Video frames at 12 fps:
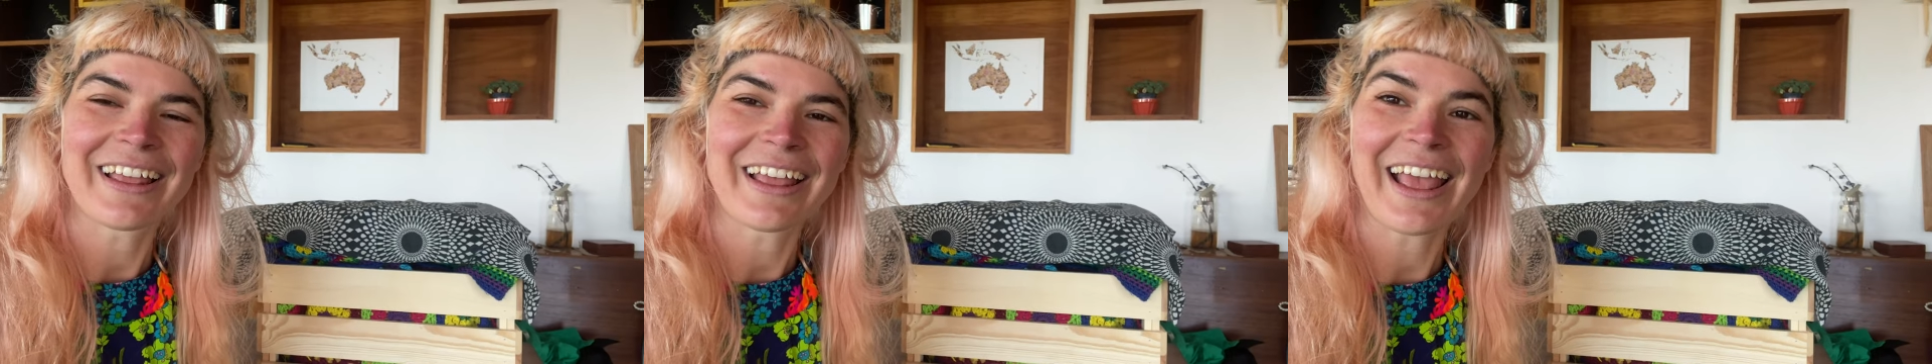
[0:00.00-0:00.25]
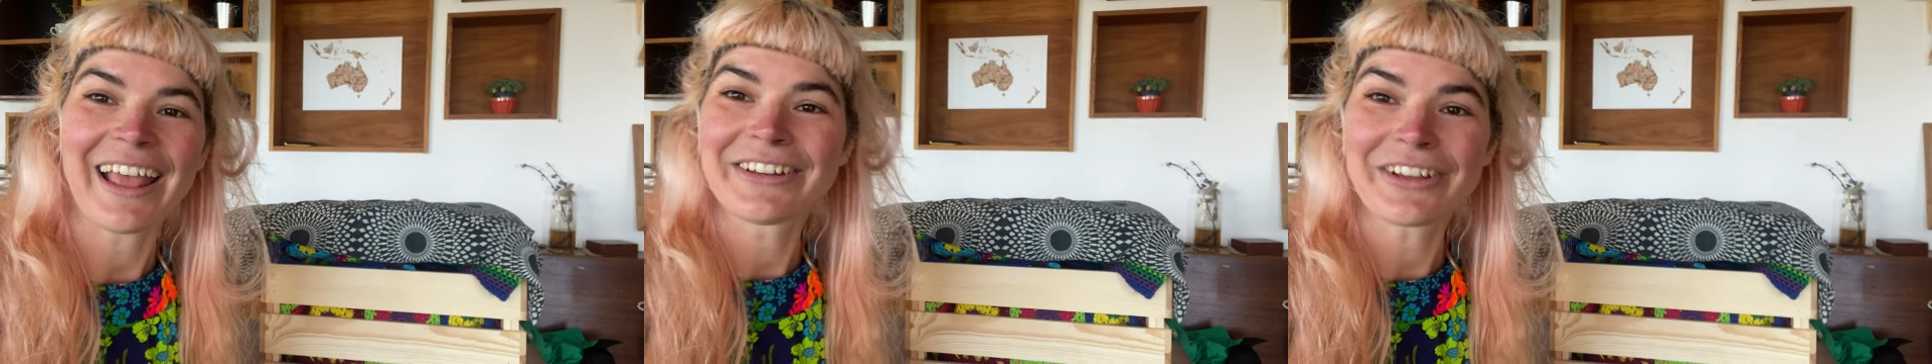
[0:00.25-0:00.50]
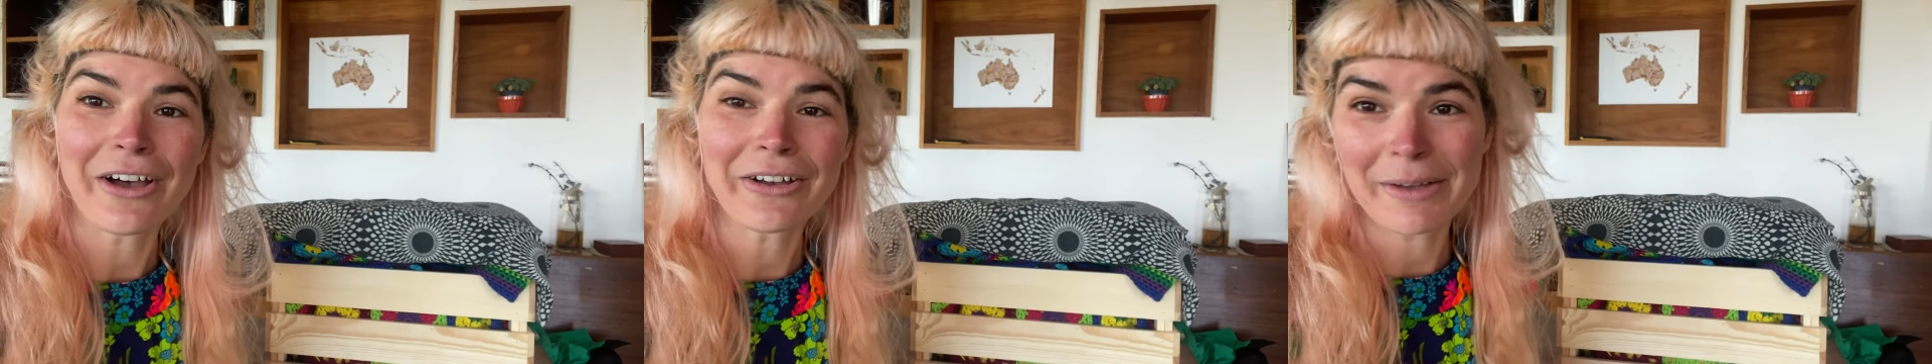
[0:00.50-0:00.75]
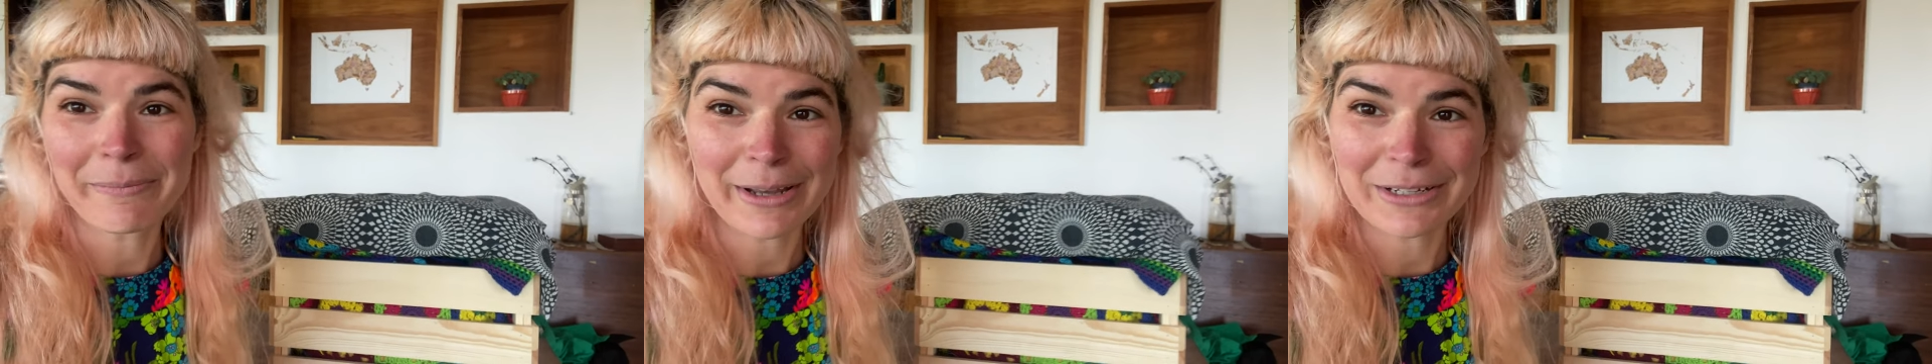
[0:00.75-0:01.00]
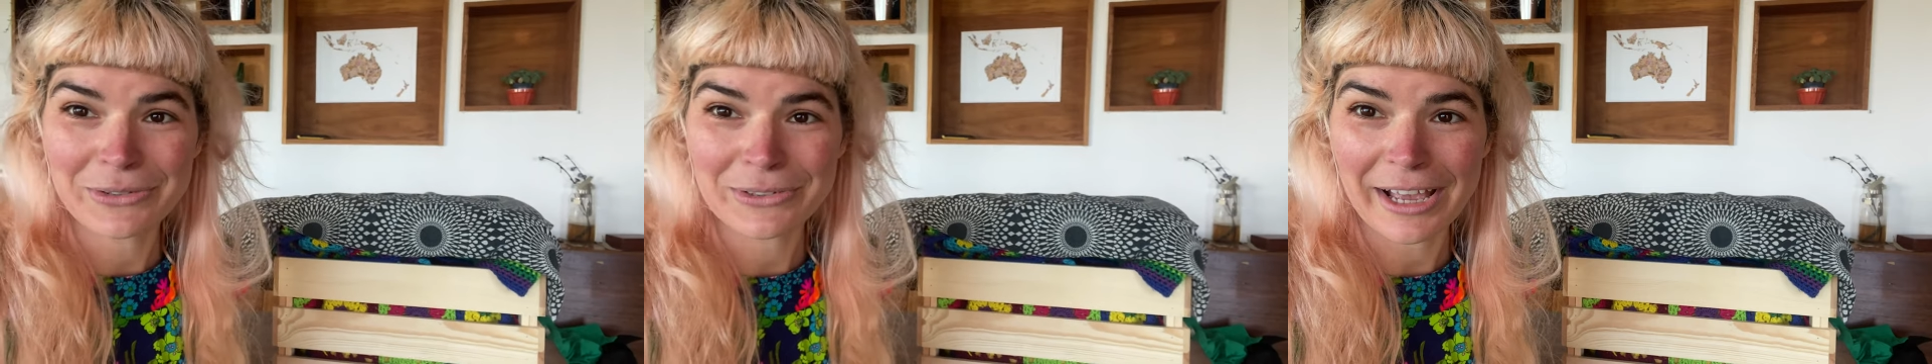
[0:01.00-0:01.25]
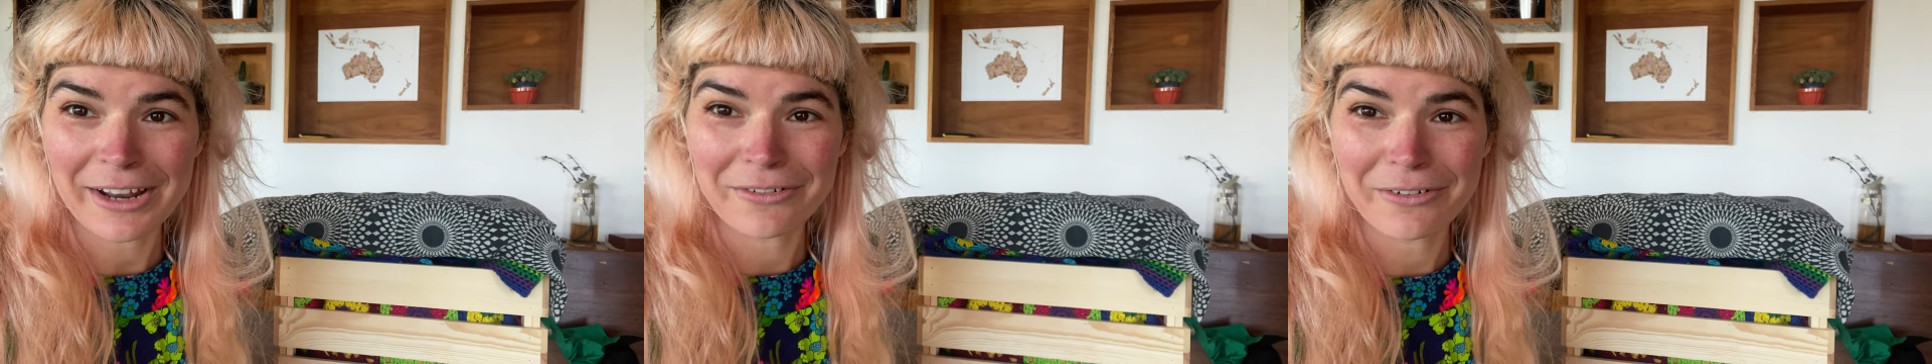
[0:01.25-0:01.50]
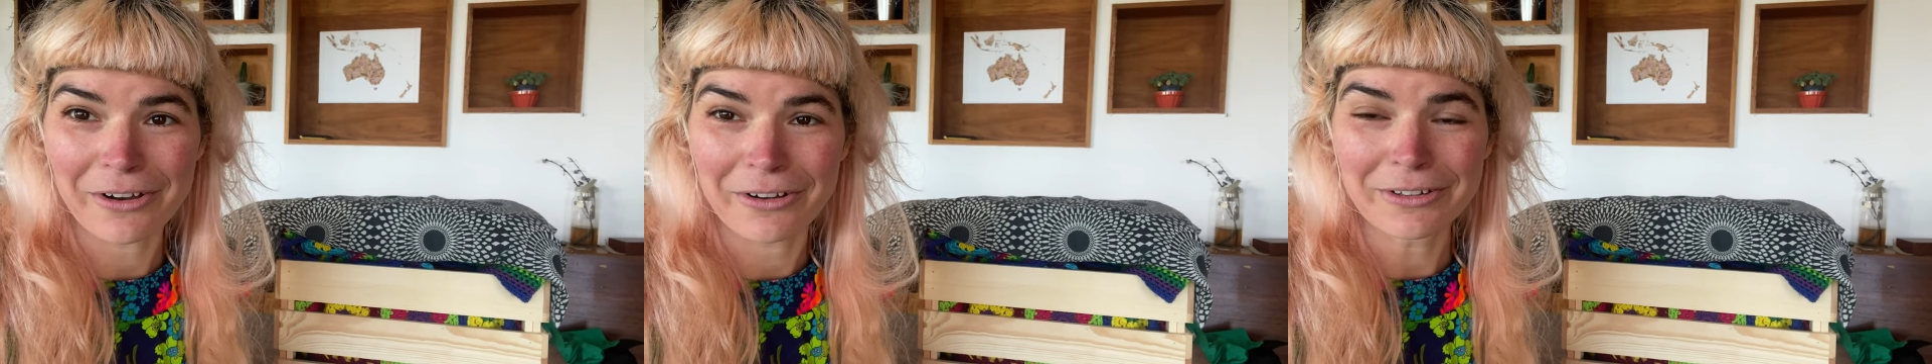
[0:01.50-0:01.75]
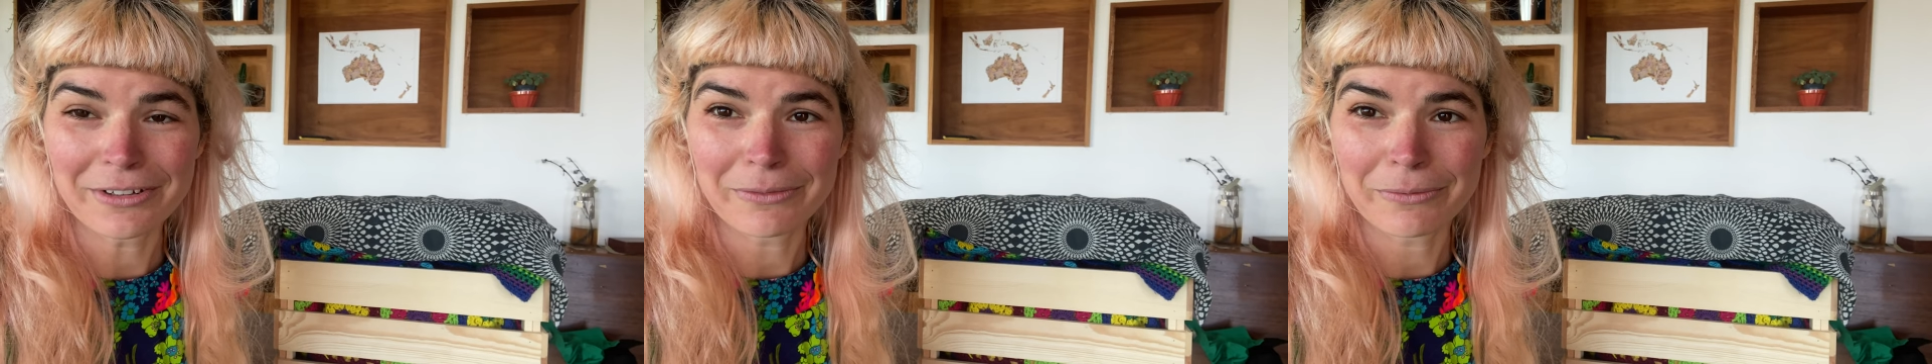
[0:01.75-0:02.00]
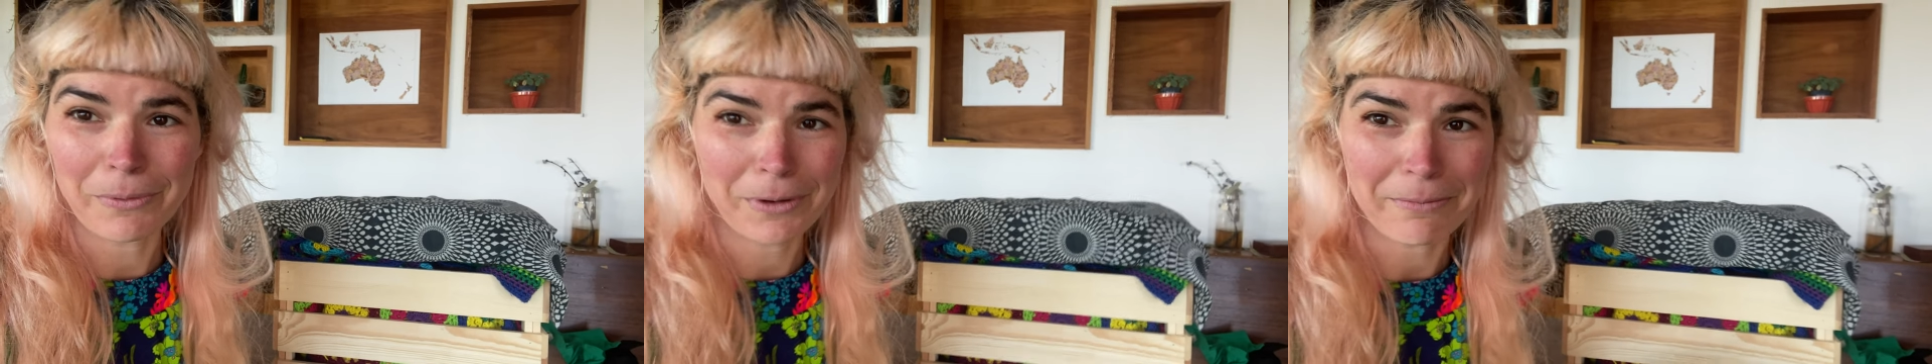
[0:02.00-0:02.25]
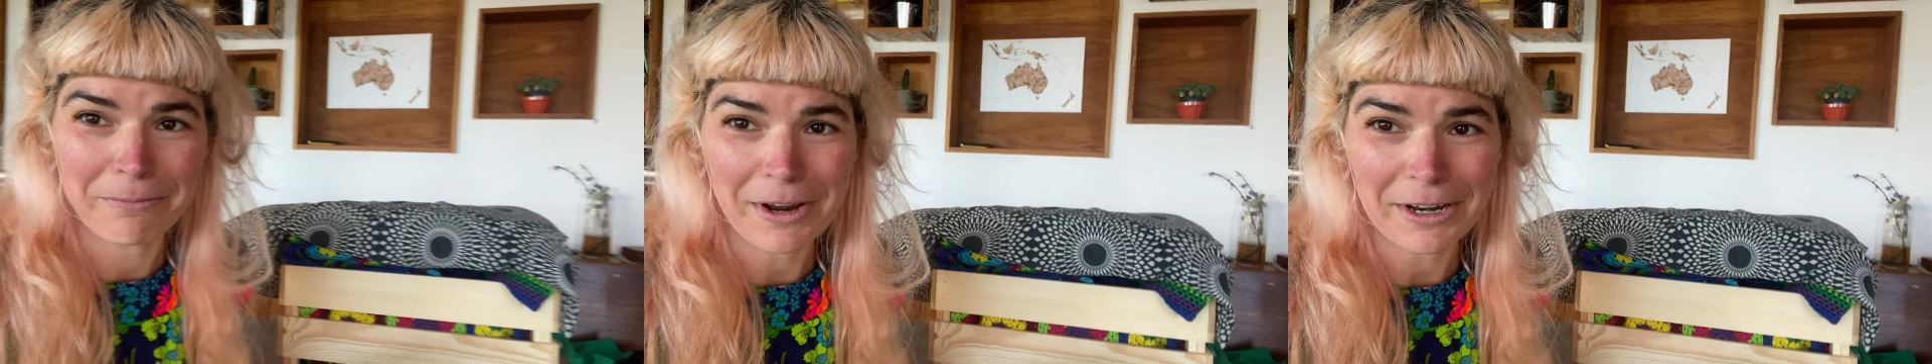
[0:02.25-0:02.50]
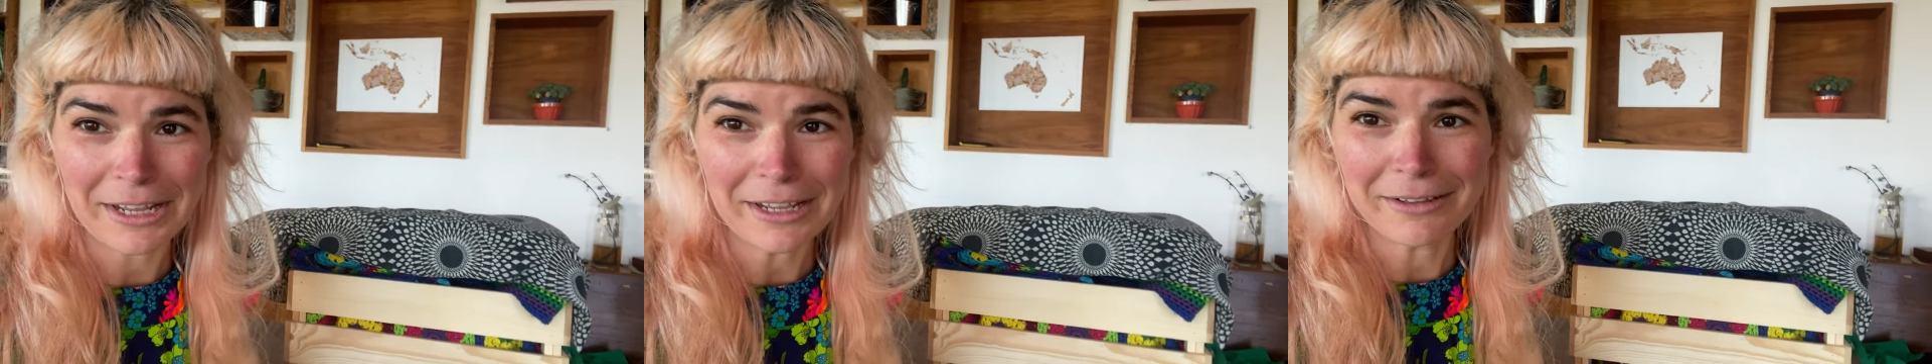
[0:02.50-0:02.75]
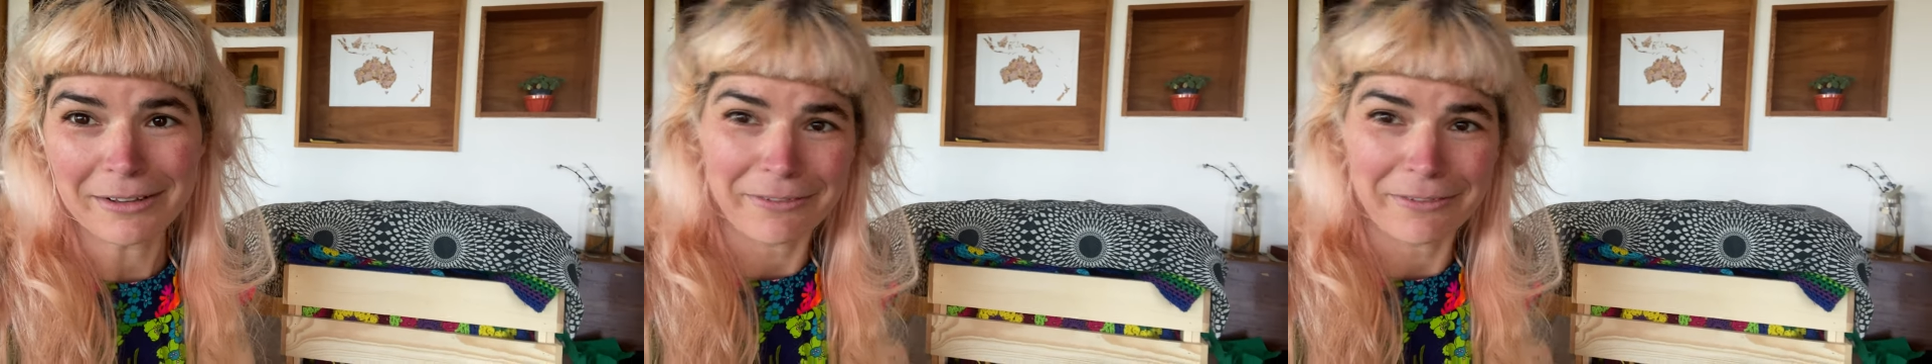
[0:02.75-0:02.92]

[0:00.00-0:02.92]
And I'll come back to it later on when I'm ready,